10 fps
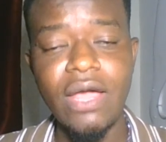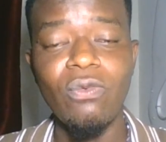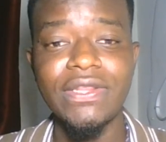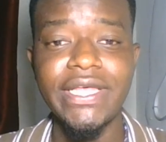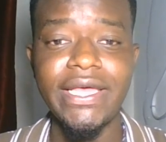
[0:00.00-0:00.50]

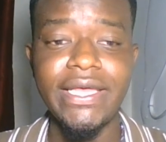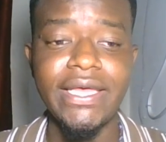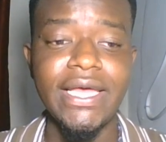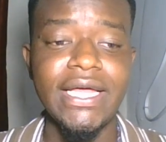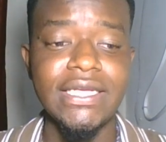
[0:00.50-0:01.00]
Were they
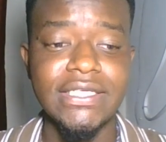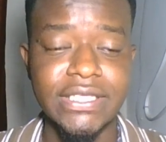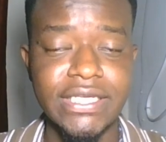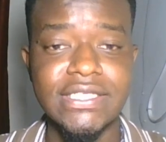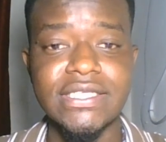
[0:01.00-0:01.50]

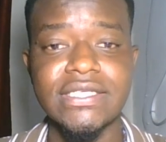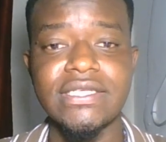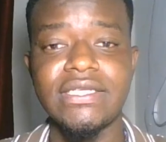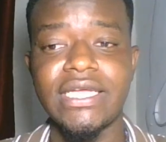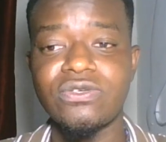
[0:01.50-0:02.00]
trades
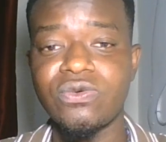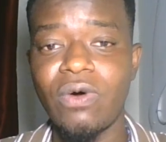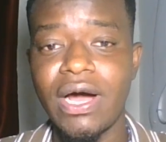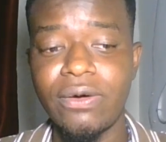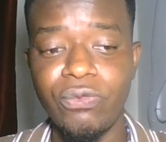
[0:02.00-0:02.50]
that you
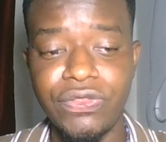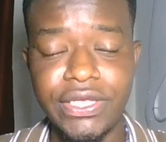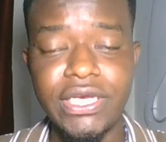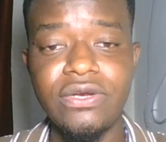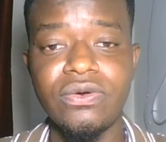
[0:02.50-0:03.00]
are
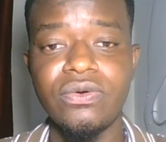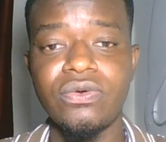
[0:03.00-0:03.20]
within